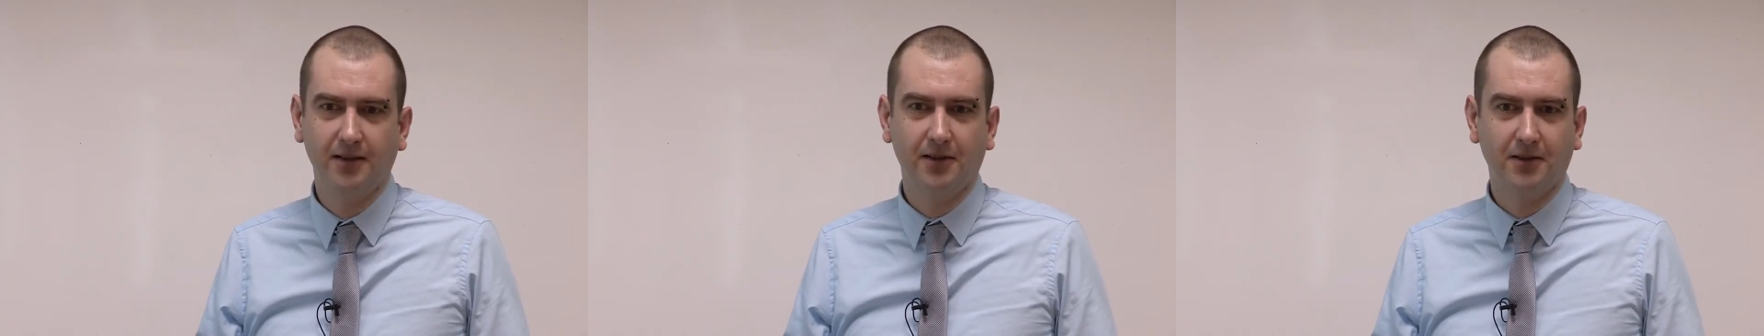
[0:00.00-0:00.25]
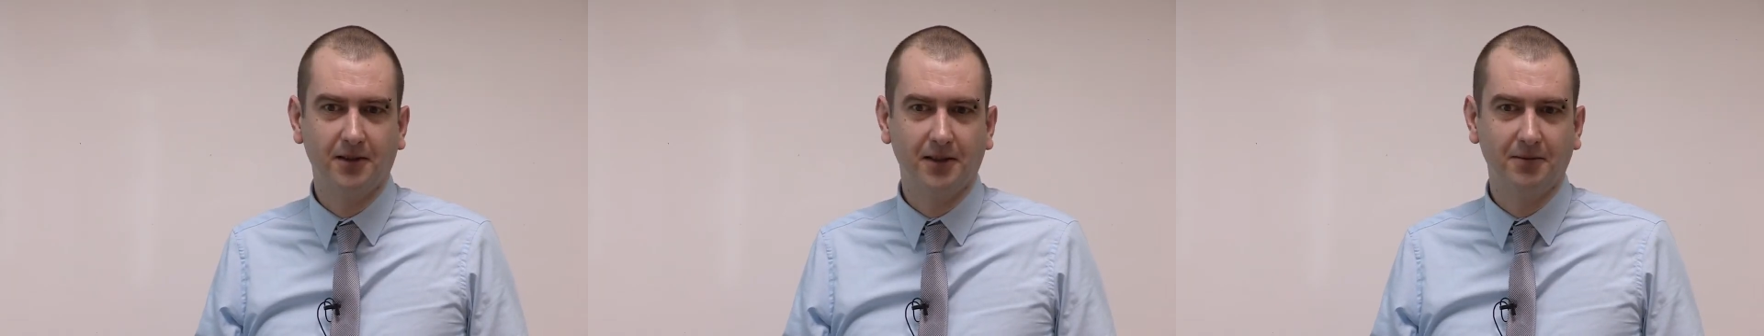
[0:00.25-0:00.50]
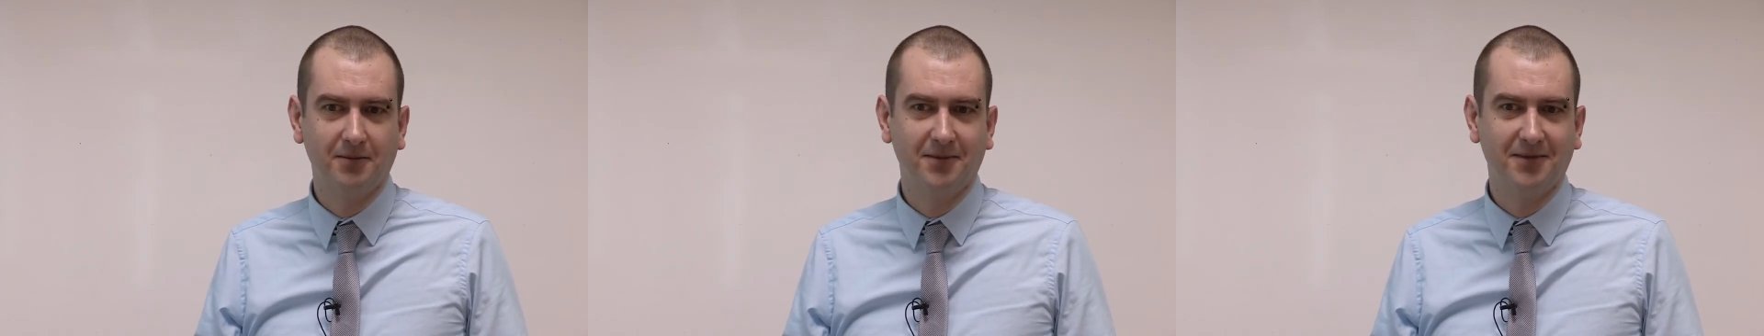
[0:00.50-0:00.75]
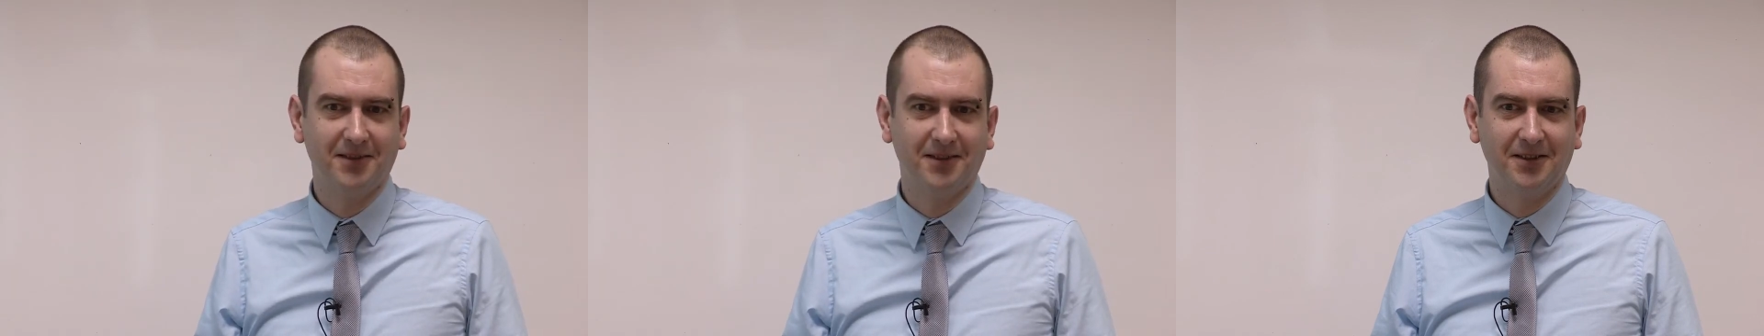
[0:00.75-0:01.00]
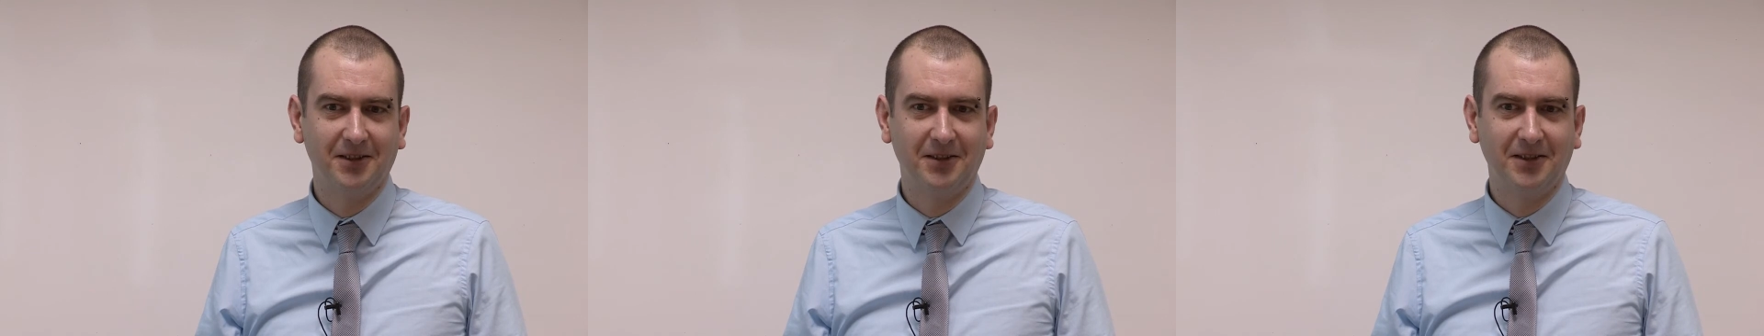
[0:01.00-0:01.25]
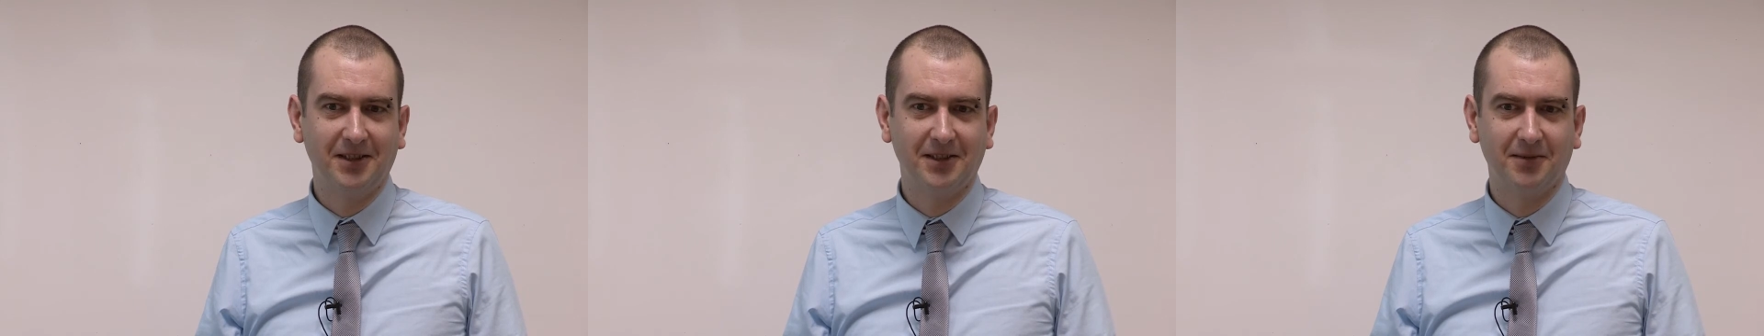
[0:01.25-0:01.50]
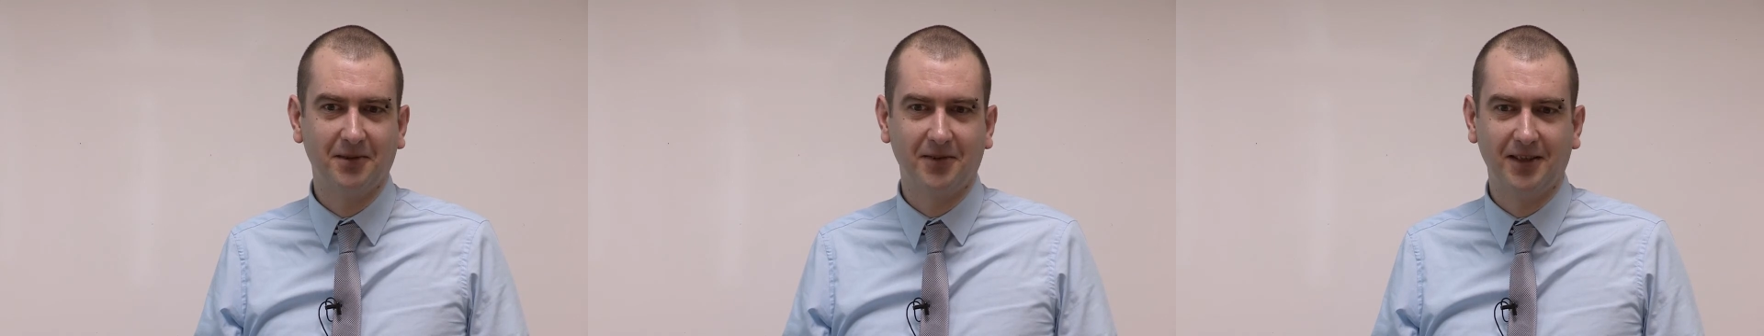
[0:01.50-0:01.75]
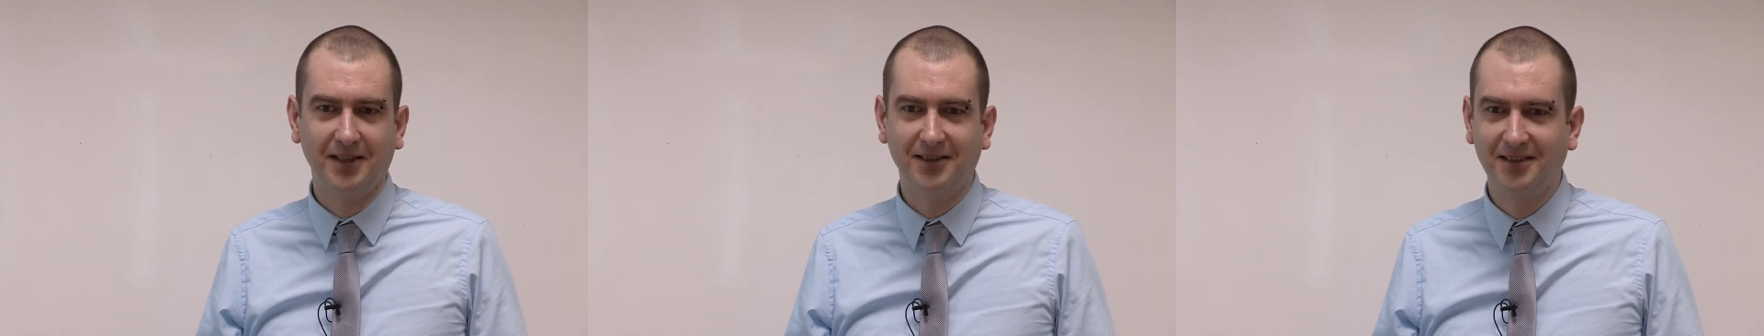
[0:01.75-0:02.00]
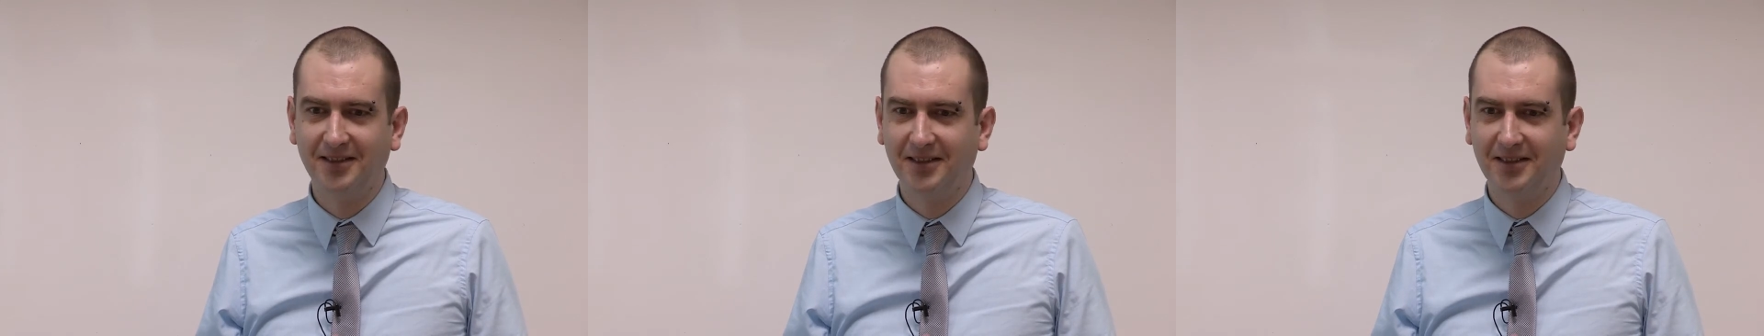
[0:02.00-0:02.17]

Not you guys, I'm afraid.